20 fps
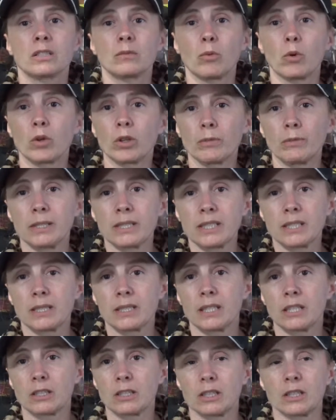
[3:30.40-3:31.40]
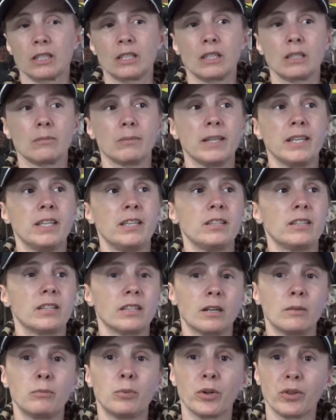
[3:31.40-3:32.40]
ornaments that are going to get made,
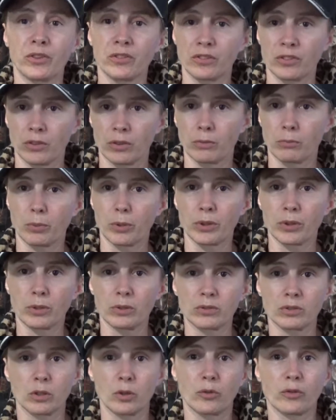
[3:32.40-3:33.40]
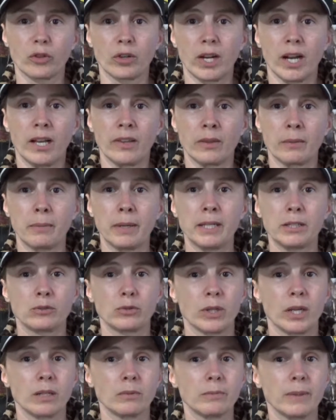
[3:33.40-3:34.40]
and I'll put those over on the
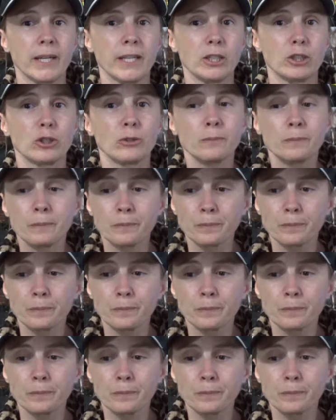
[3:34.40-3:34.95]
Patreon page.